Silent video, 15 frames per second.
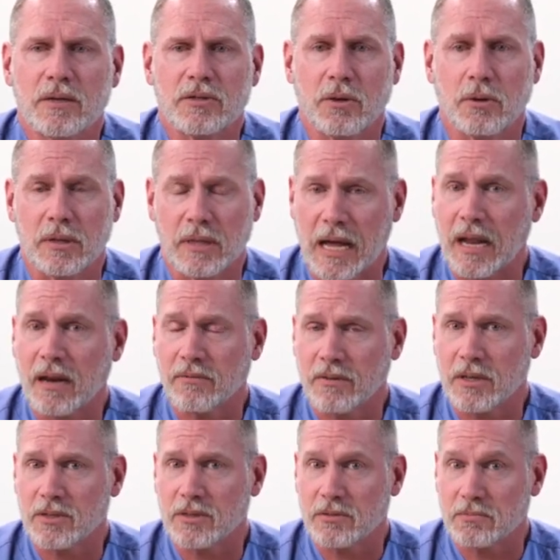So a lot of
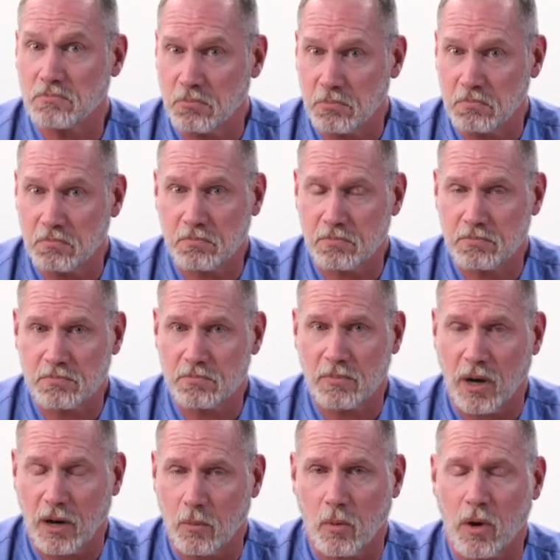us
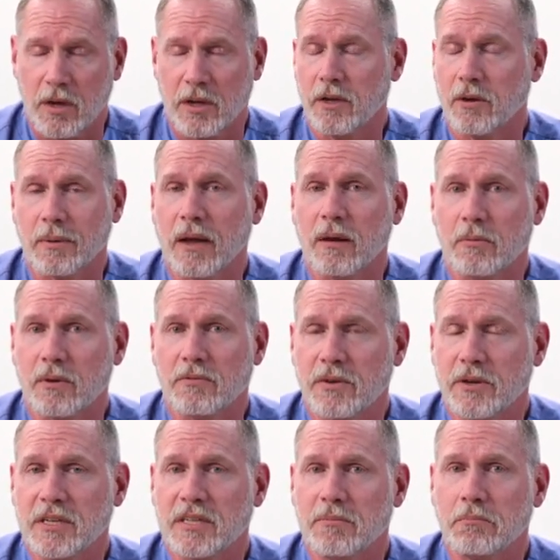are walking around with
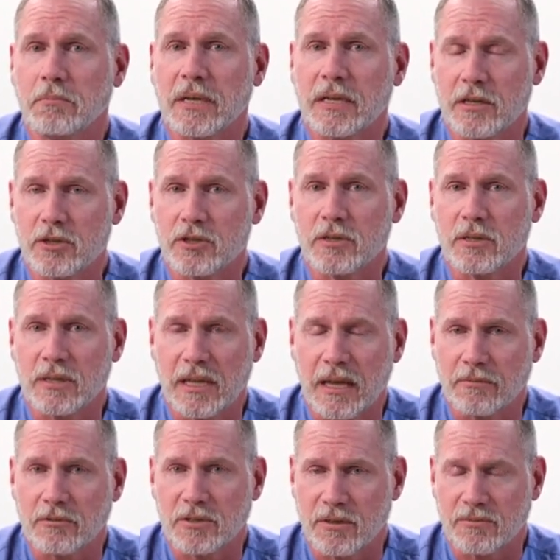very diminished
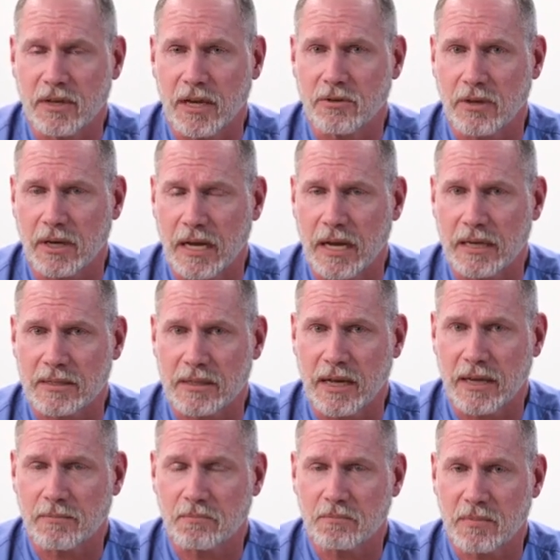levels of nitric
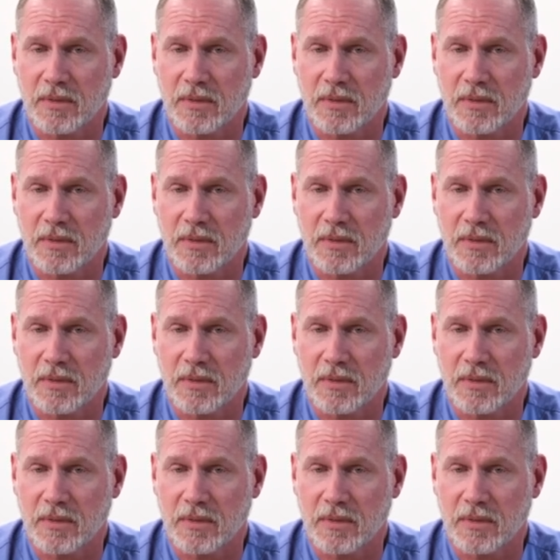oxide.